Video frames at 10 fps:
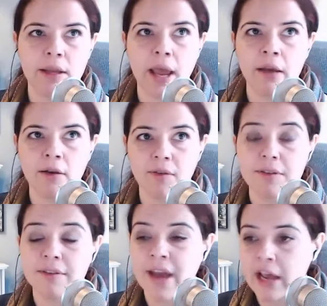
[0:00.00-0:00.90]
the end of
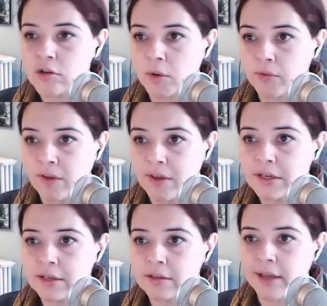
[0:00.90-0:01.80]
its natural
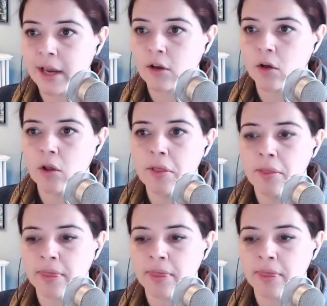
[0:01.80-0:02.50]
funding cycle,